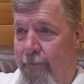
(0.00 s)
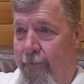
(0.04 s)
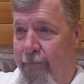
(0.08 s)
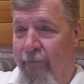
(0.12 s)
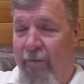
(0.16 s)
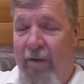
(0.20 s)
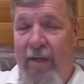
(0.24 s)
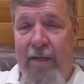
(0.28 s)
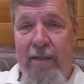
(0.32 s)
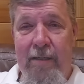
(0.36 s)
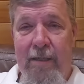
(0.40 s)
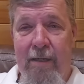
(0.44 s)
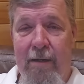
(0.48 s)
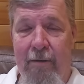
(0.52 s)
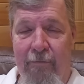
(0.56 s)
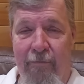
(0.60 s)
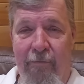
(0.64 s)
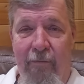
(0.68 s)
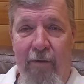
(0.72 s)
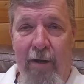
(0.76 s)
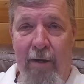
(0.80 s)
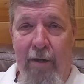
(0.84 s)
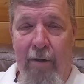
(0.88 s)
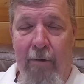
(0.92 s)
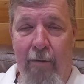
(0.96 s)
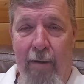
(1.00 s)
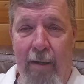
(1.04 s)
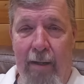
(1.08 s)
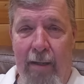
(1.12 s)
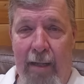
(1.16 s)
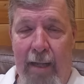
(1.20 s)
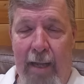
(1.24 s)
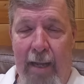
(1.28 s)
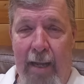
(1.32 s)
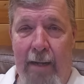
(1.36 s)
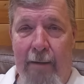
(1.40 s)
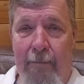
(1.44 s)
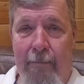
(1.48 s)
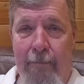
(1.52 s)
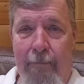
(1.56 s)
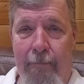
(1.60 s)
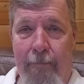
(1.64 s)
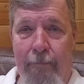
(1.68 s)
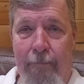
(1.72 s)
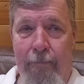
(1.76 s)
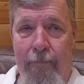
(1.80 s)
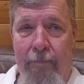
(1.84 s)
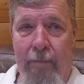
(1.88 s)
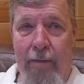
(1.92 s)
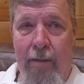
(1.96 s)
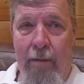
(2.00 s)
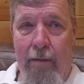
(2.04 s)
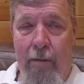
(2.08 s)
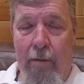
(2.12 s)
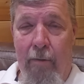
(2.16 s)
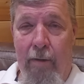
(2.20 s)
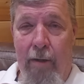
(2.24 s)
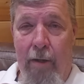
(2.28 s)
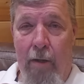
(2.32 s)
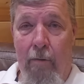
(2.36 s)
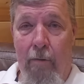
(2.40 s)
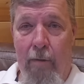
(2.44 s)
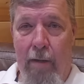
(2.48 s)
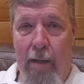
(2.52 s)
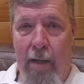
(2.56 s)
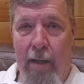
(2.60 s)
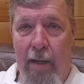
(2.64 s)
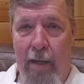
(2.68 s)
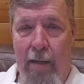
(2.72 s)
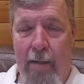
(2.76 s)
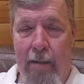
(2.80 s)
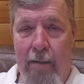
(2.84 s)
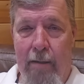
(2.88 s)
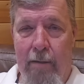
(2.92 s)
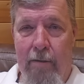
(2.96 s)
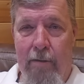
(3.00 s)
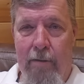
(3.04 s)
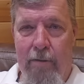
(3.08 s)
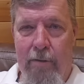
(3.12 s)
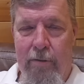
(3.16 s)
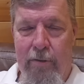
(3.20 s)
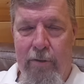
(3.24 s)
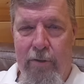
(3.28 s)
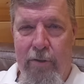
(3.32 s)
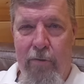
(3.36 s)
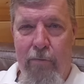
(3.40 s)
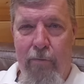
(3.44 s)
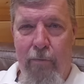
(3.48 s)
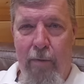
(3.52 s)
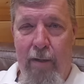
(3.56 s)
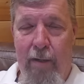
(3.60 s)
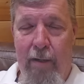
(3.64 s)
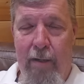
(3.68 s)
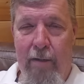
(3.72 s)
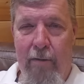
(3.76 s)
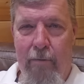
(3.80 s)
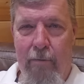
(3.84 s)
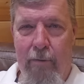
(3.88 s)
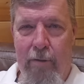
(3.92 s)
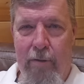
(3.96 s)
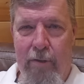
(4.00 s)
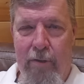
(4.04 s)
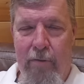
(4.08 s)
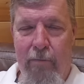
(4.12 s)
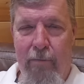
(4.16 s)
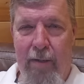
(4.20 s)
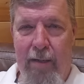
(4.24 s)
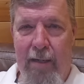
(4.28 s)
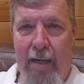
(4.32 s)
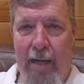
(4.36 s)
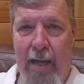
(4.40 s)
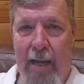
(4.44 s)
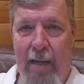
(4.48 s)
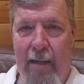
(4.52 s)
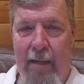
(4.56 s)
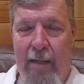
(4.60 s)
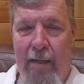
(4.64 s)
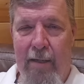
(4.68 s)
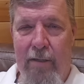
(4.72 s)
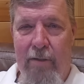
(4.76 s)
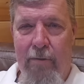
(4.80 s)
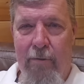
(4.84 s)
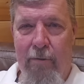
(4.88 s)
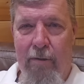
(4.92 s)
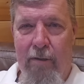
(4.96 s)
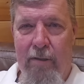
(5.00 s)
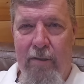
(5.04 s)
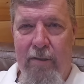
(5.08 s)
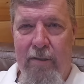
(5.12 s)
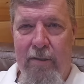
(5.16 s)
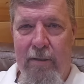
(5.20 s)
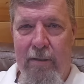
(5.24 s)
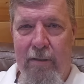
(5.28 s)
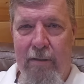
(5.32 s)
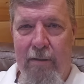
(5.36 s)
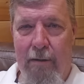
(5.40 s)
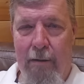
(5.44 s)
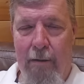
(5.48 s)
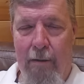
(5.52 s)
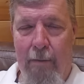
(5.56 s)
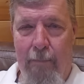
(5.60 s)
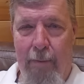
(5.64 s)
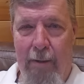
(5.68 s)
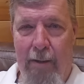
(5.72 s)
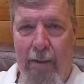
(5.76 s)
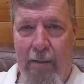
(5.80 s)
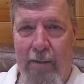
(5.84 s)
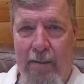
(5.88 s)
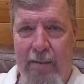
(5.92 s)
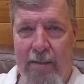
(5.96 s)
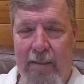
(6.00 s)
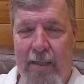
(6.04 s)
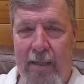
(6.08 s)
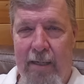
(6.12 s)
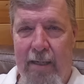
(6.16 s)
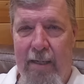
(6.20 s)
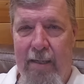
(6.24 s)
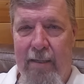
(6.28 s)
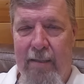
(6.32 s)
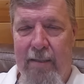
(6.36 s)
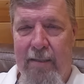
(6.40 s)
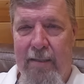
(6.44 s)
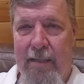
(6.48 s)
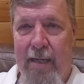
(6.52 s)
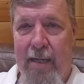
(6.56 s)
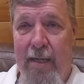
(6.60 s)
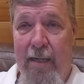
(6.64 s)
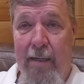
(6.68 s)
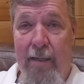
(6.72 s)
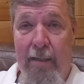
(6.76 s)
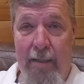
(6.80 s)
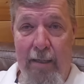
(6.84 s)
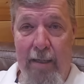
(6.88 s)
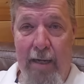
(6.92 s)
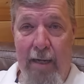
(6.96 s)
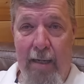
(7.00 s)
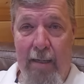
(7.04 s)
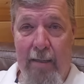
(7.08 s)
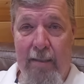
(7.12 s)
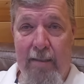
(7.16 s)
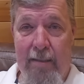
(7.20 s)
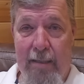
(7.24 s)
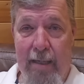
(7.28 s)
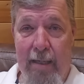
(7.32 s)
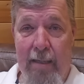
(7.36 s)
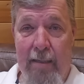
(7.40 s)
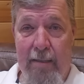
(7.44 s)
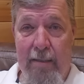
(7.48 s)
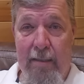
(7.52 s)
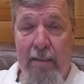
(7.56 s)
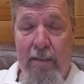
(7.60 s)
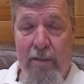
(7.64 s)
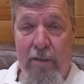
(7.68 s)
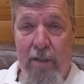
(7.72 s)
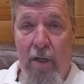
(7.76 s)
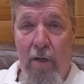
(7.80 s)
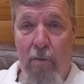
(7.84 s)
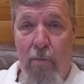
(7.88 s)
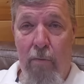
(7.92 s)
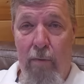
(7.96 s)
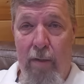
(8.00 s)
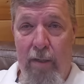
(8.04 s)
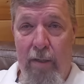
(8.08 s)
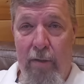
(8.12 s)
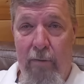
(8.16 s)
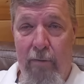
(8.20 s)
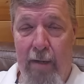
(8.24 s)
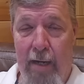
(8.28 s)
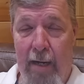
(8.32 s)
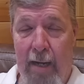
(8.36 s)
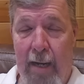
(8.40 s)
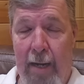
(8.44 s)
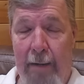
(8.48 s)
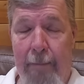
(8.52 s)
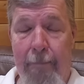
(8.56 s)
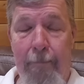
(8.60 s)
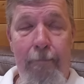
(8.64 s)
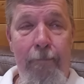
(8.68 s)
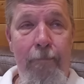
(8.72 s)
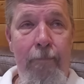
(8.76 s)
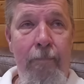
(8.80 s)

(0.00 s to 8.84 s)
feet to the fire on that, going, okay, do we or do we not endorse a Palestinian state? The United States says, no, we do not,